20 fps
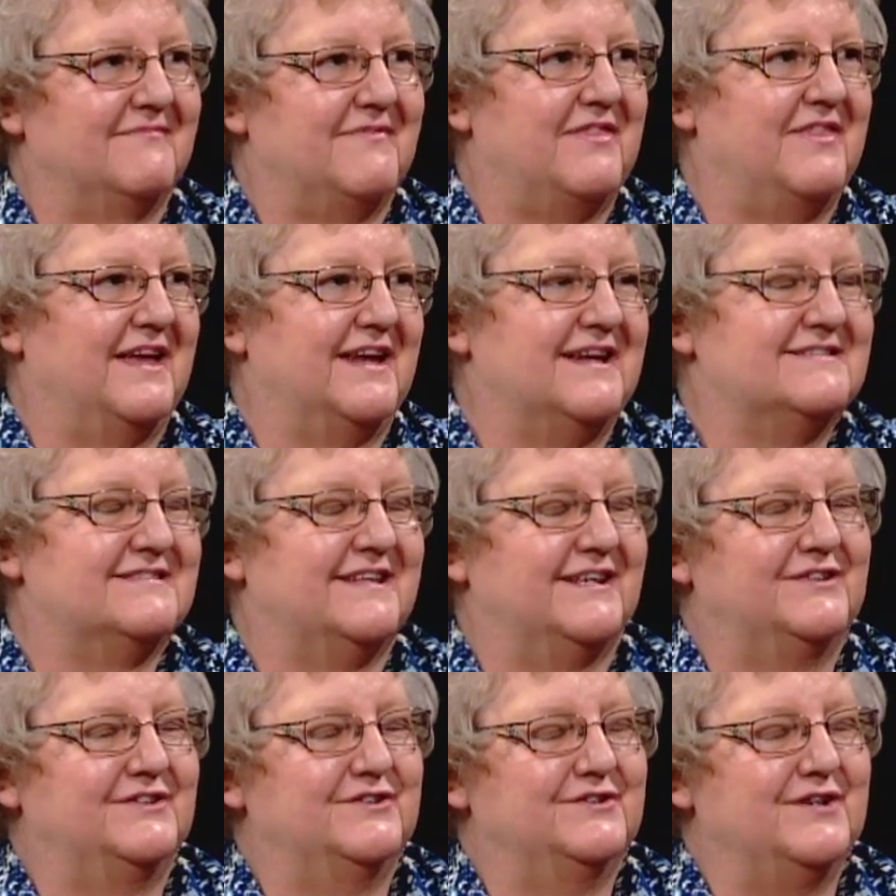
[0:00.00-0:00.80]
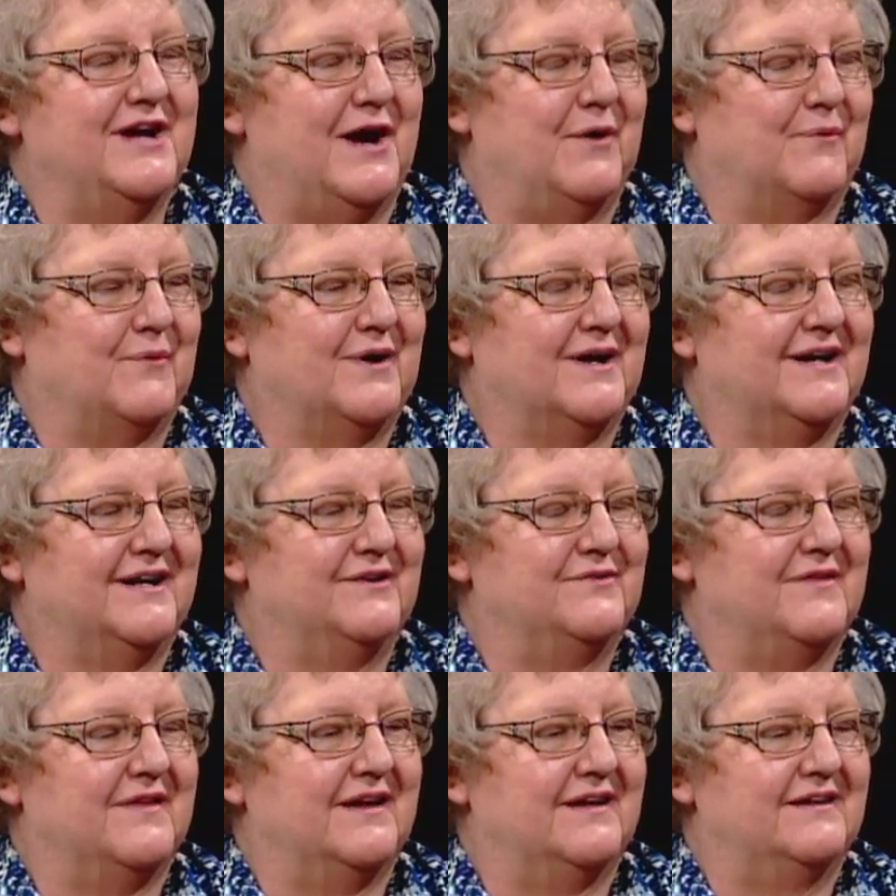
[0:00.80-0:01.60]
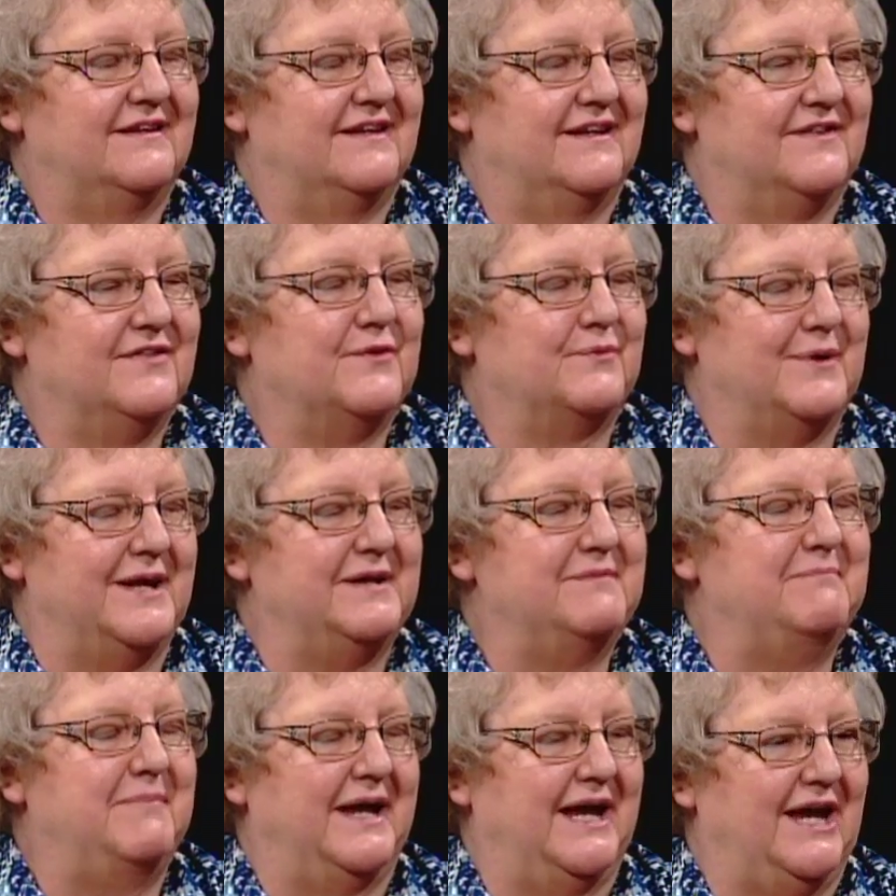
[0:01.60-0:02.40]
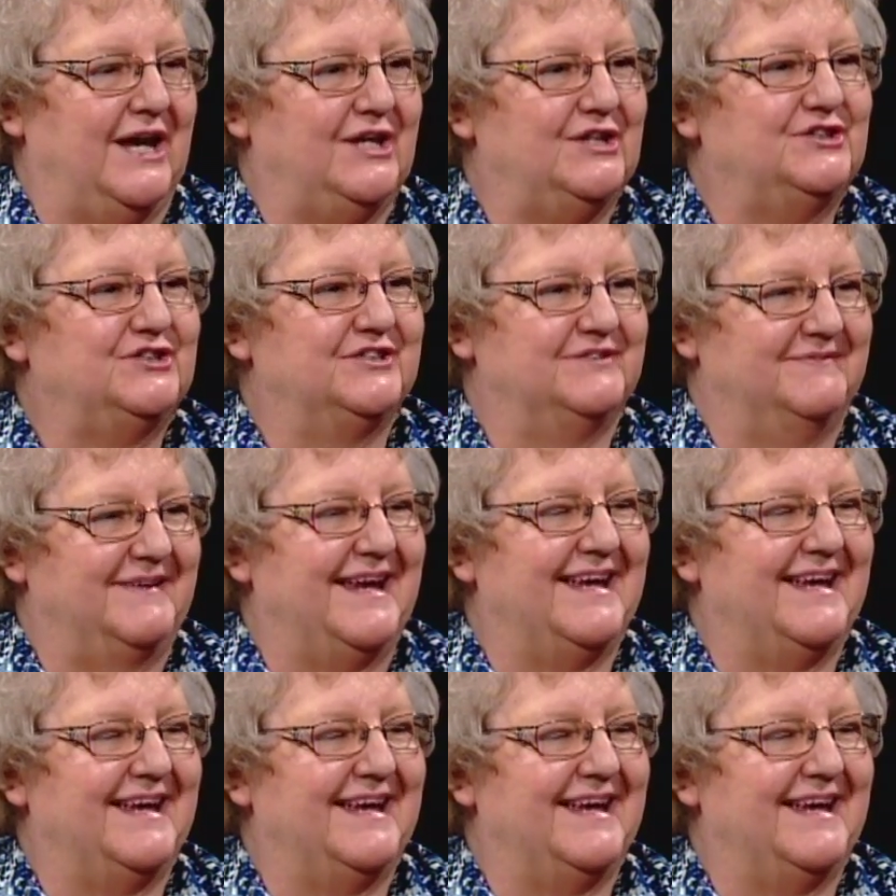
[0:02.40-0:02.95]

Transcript: things that do not work in, Little in the tangents. written page.